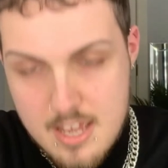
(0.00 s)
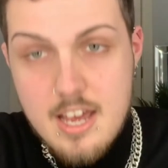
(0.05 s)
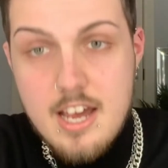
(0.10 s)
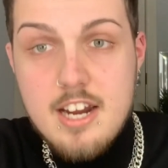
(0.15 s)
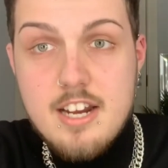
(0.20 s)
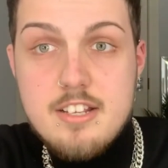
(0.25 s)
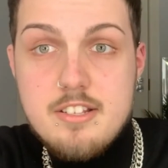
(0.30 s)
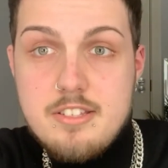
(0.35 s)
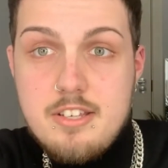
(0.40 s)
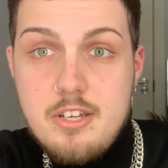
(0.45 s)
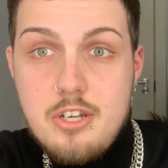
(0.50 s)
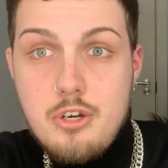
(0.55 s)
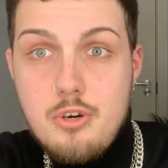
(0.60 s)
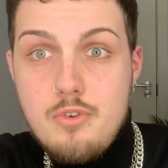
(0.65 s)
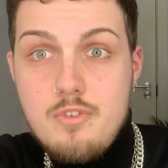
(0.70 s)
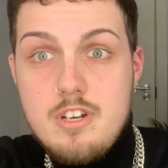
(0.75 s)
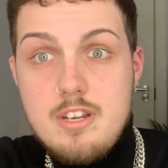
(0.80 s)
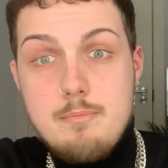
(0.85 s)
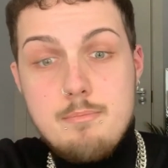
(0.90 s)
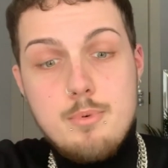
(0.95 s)
I can tell you're
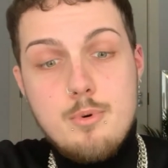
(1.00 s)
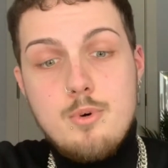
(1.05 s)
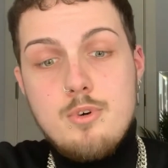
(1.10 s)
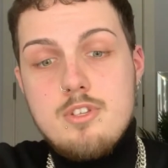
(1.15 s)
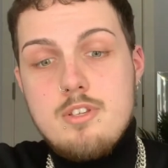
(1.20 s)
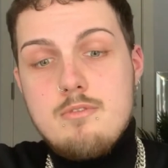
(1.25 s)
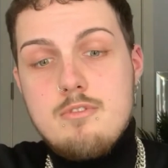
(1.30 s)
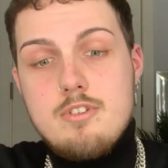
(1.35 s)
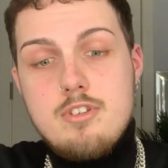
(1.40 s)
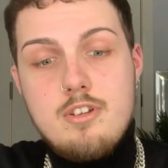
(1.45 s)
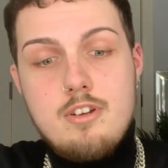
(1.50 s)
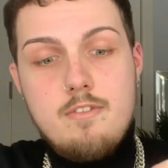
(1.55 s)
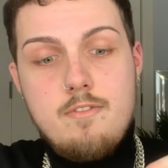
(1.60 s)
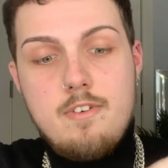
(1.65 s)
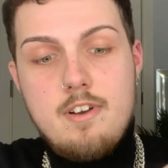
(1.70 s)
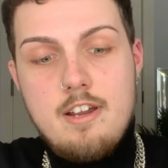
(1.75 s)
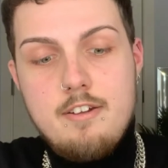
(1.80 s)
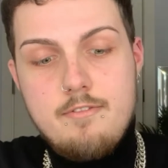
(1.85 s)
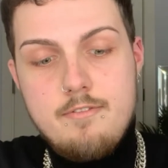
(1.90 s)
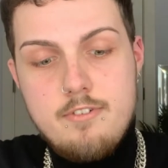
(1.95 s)
already bored, so I'm just gonna
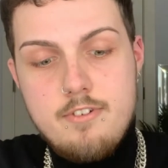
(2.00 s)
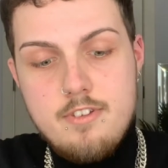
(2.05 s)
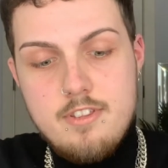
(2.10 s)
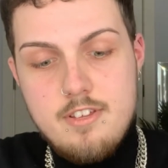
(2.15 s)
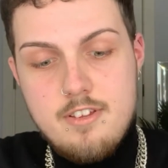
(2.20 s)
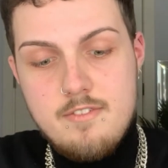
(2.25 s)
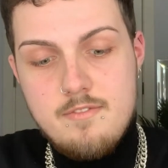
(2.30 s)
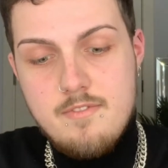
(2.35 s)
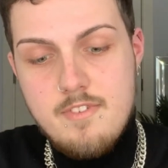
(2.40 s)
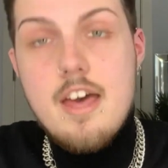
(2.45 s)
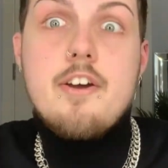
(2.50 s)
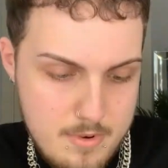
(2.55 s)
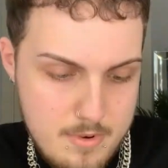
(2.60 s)
fly through them.